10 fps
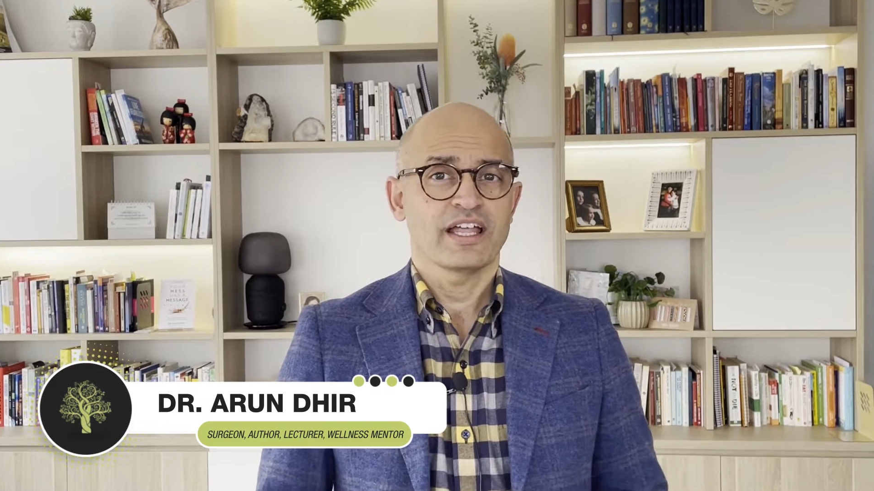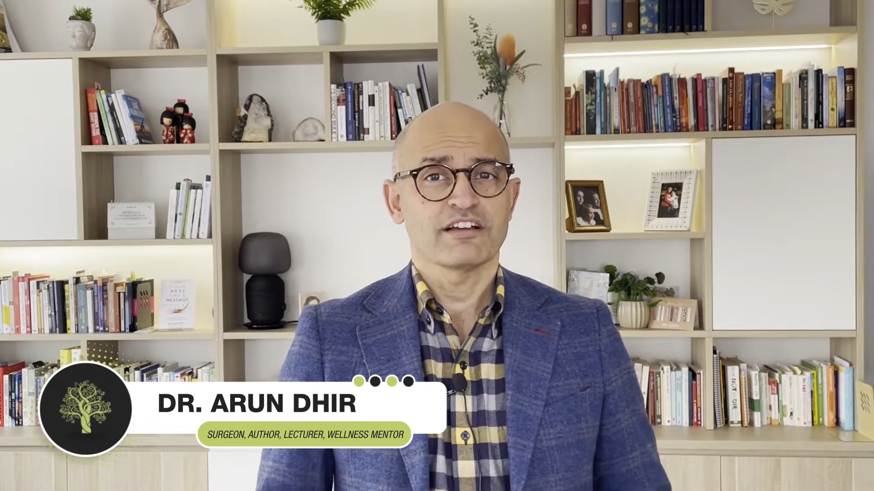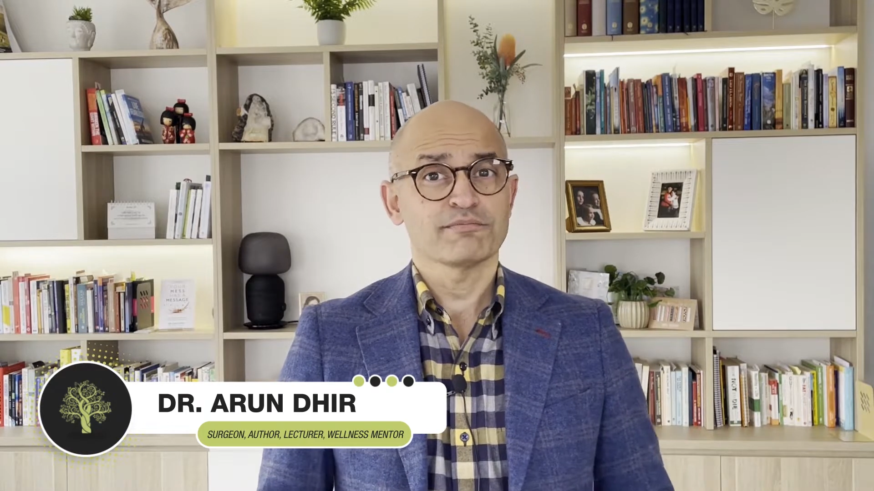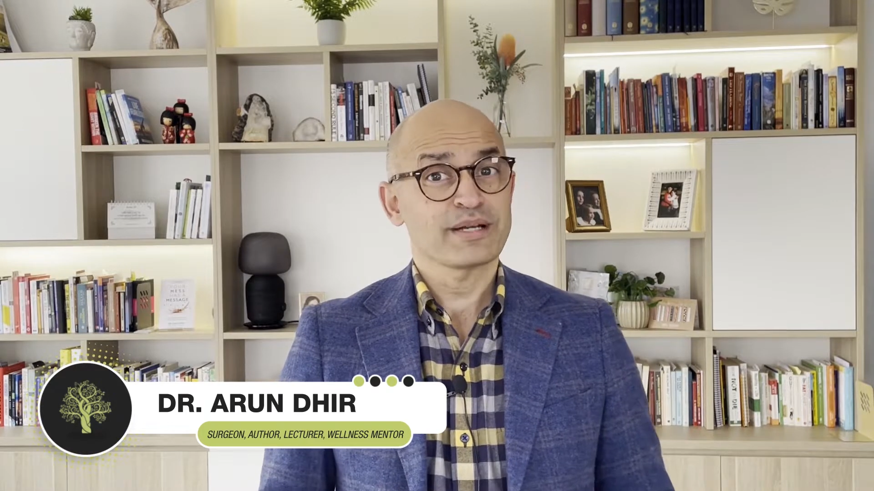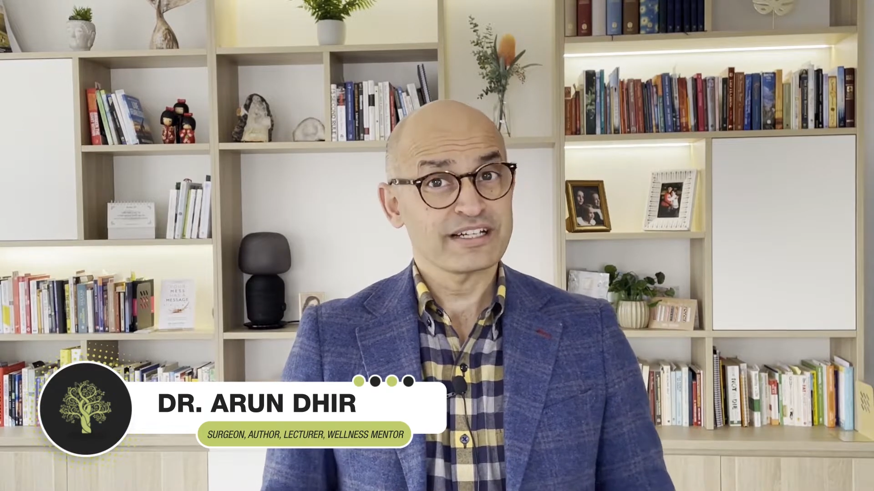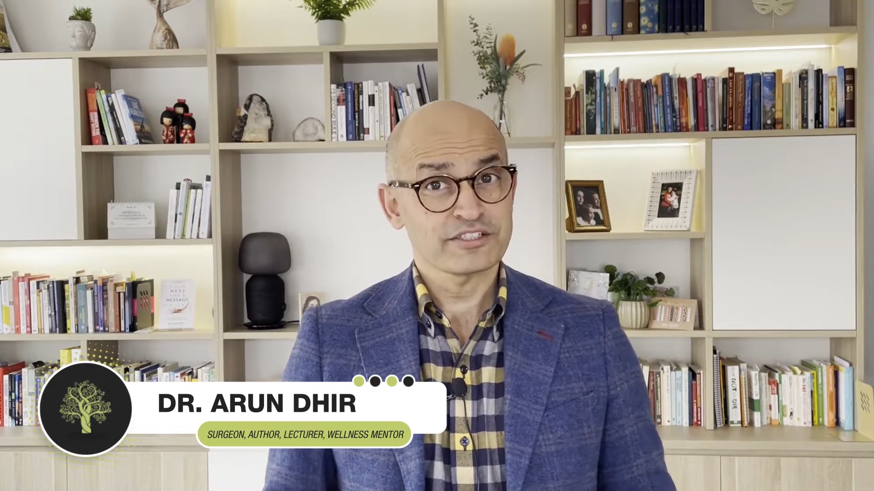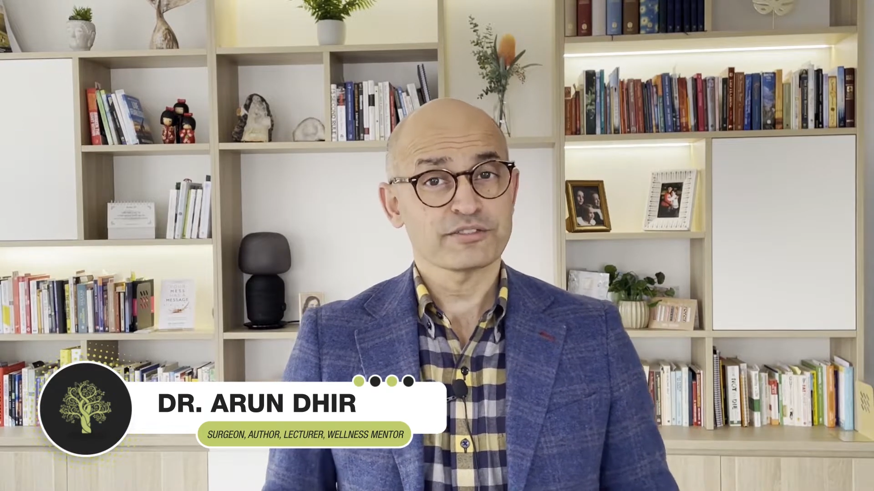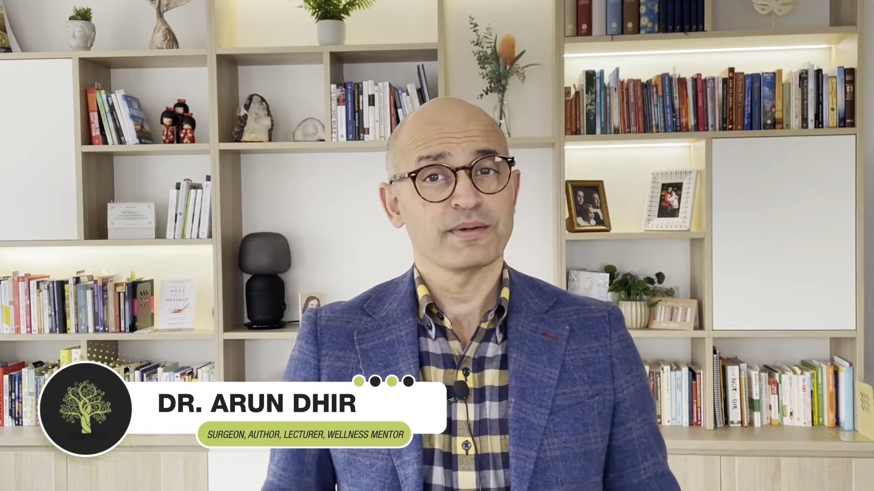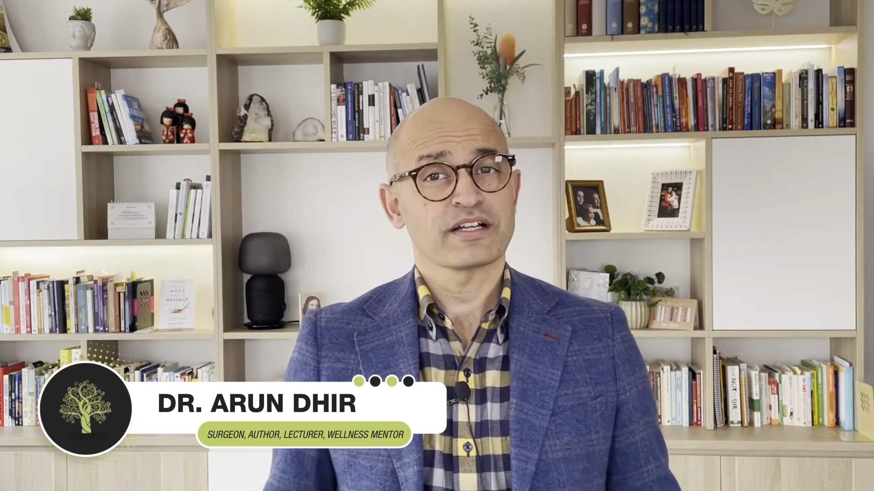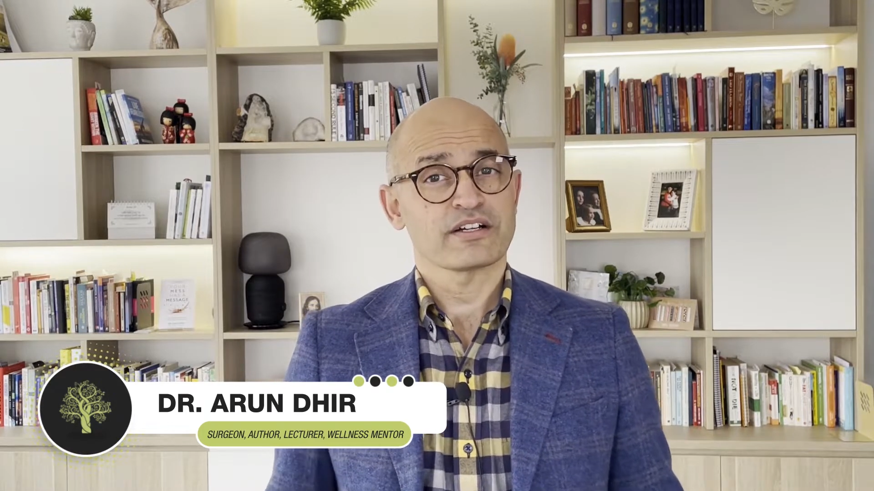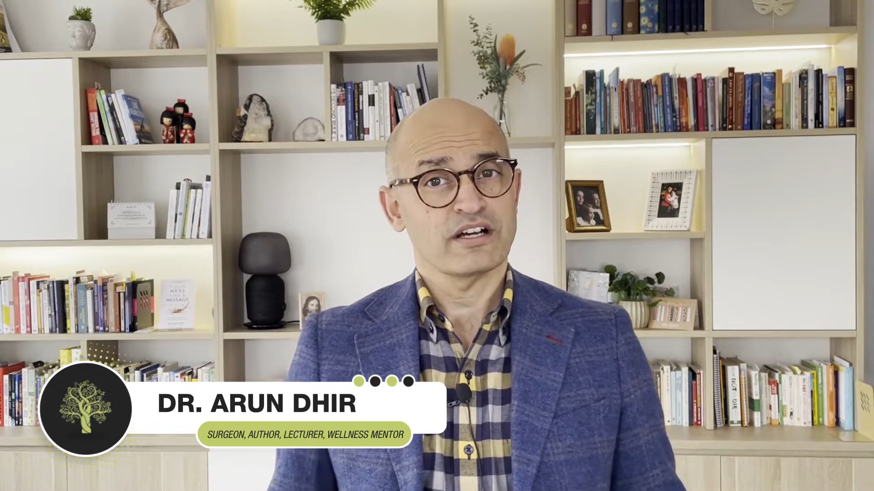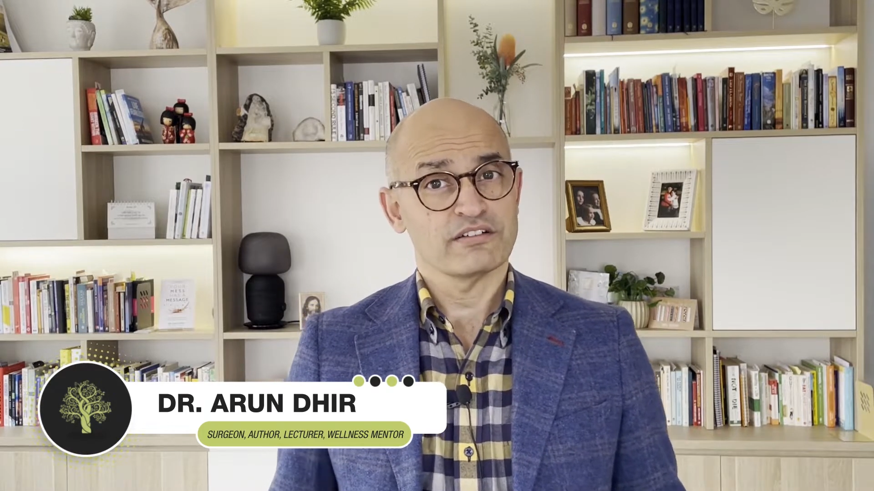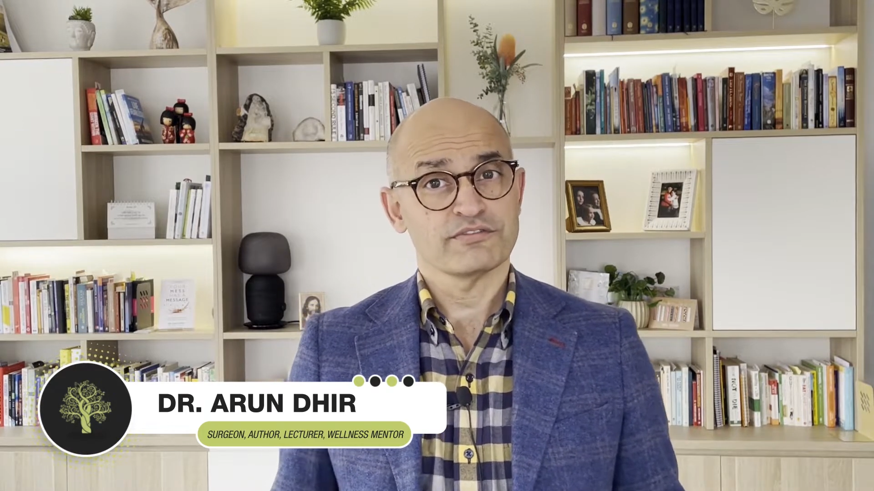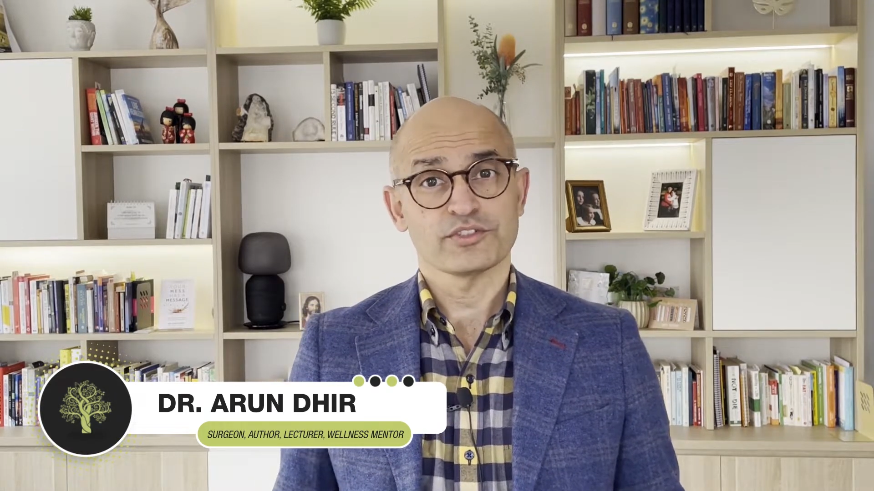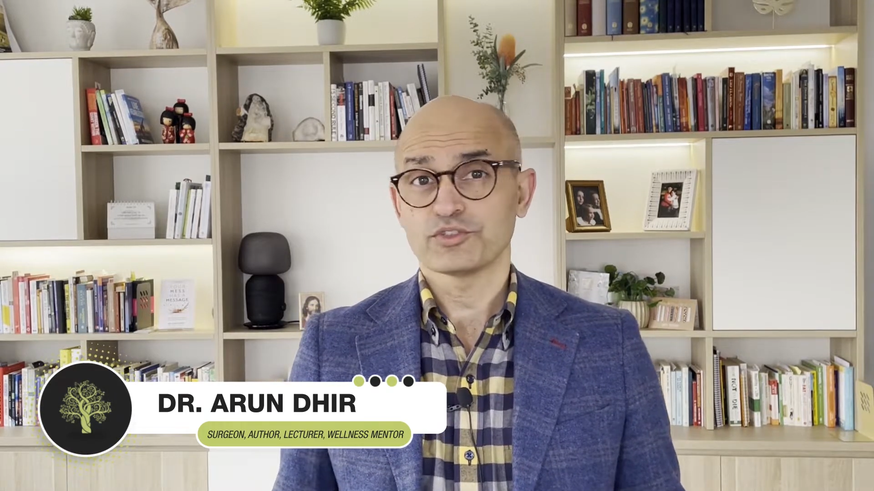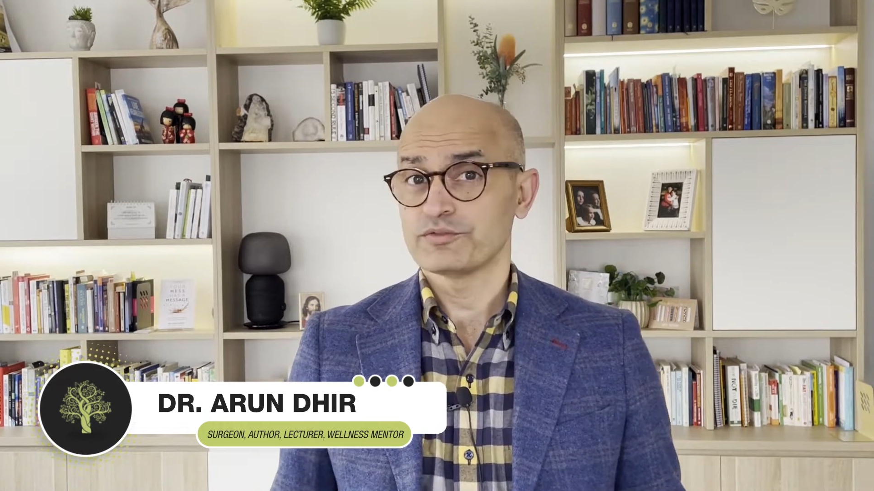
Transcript: and I've practiced my craft for